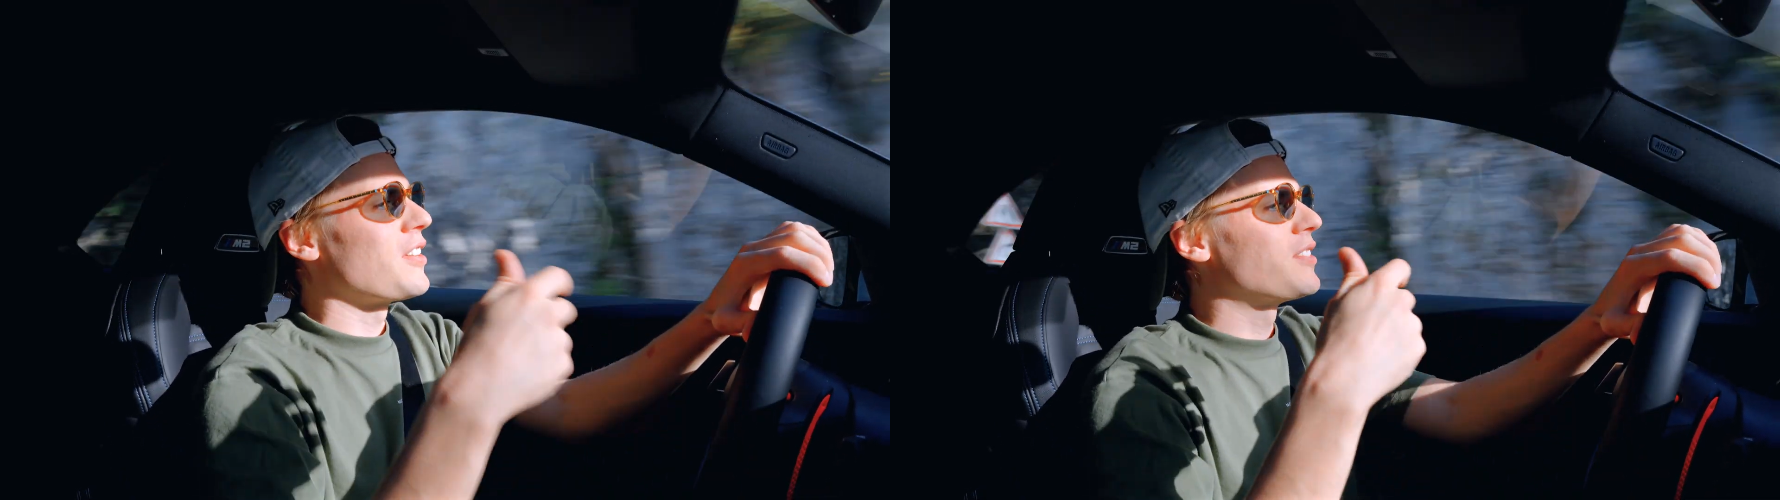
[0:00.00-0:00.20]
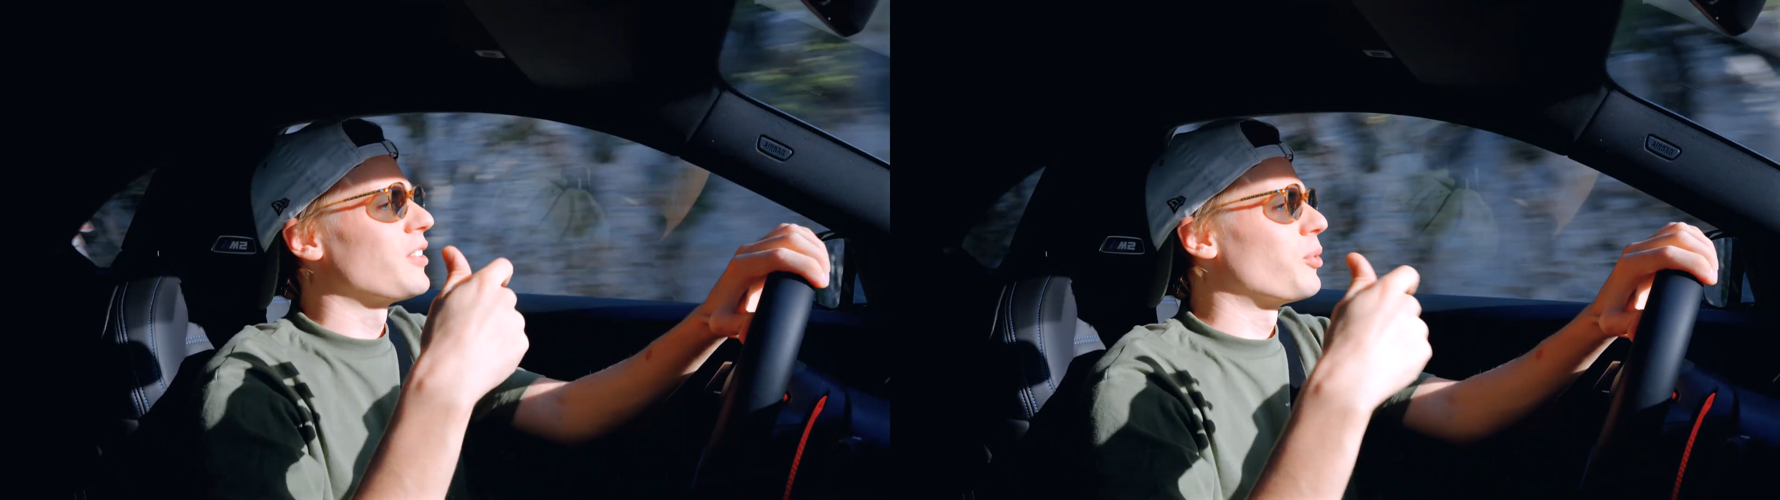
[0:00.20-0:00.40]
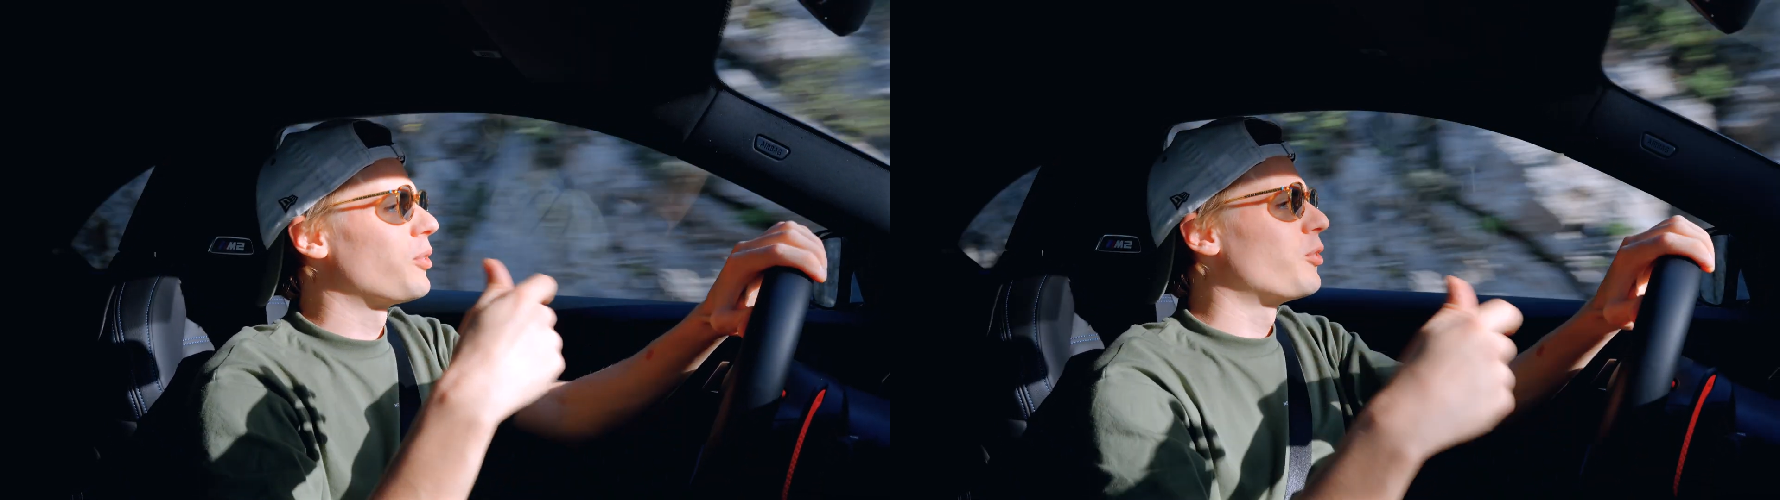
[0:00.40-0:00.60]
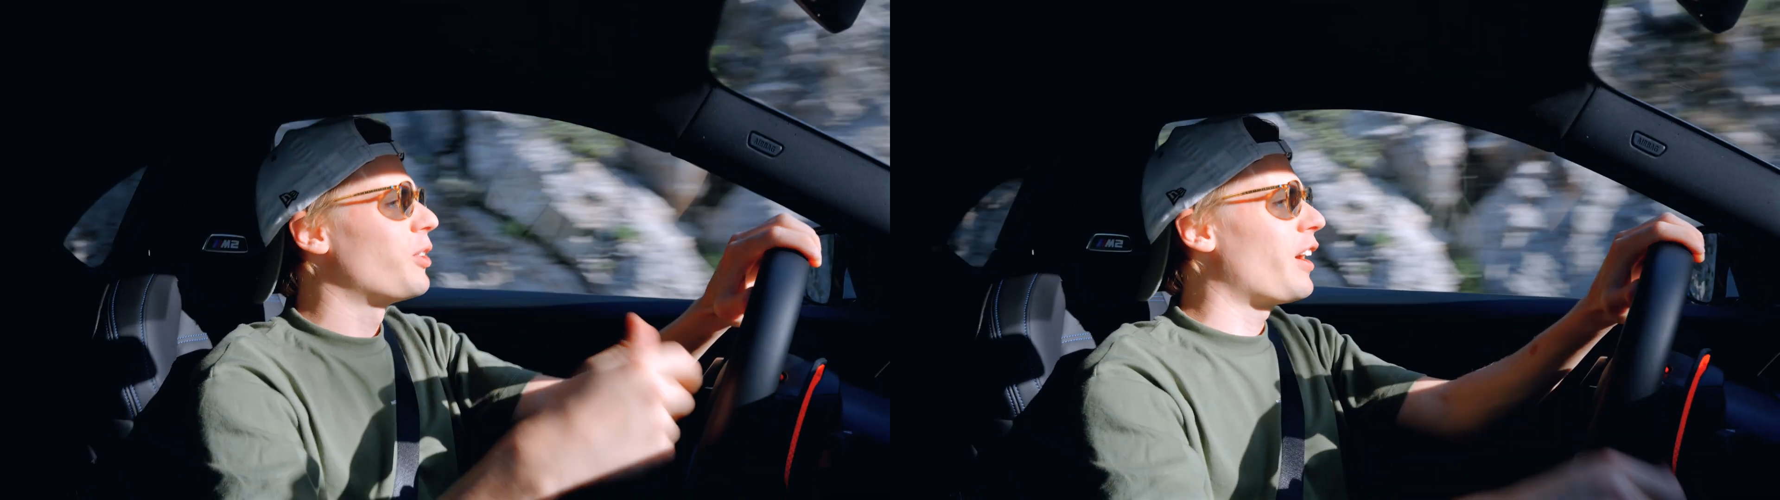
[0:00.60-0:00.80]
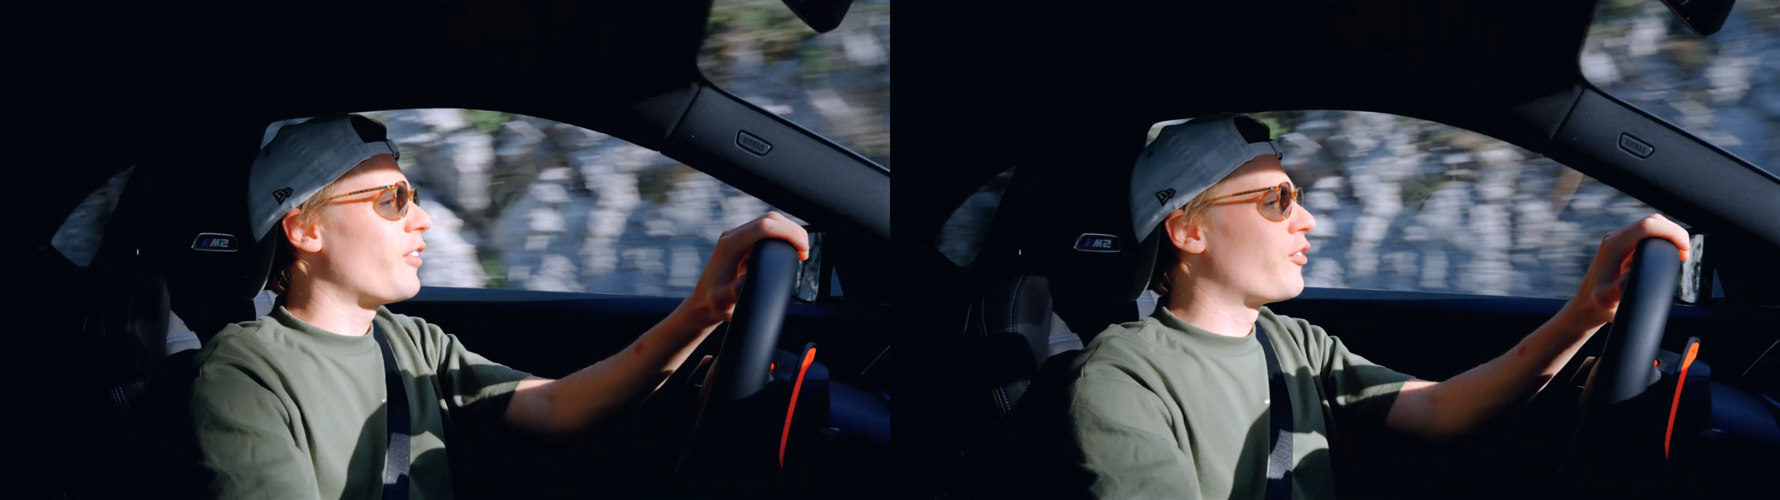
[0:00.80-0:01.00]
I still want
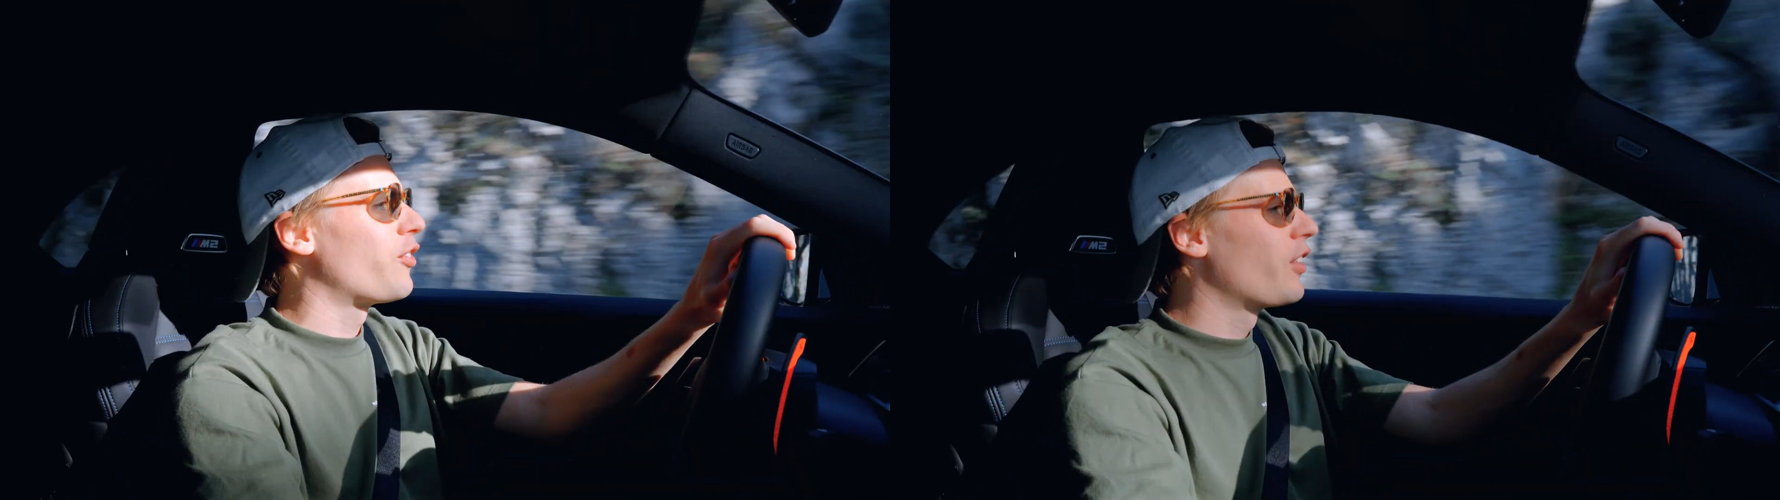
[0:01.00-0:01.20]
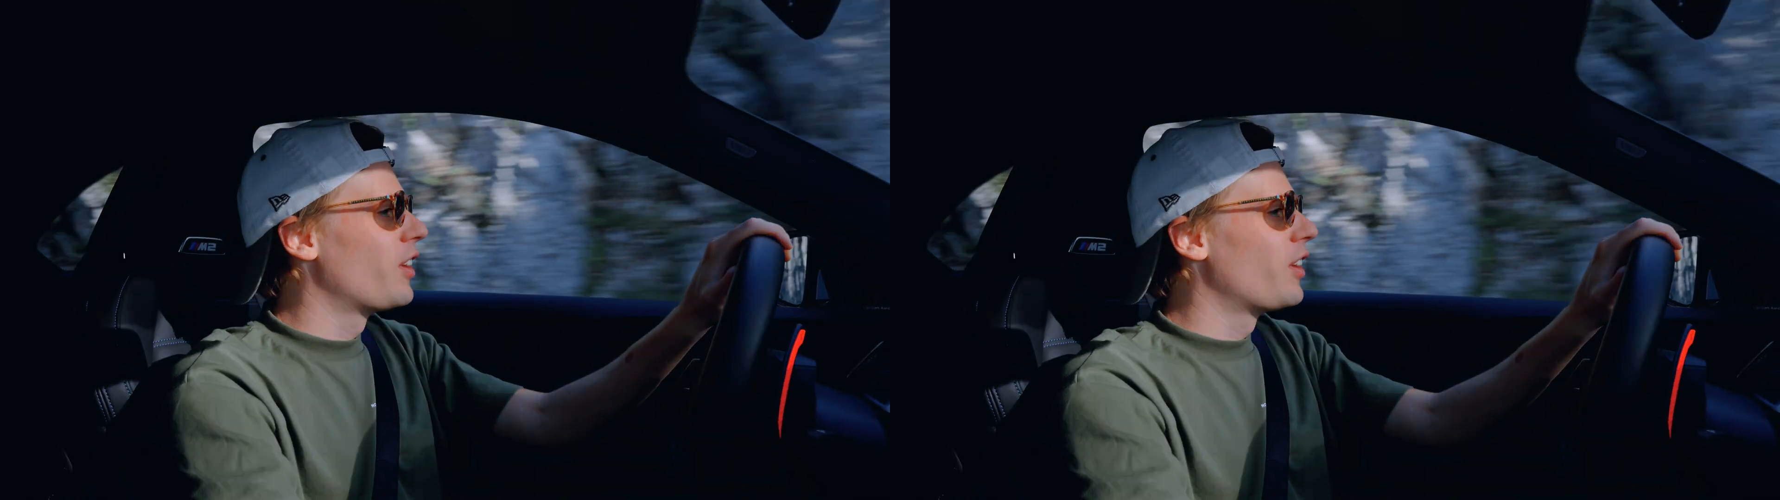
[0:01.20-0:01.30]
to have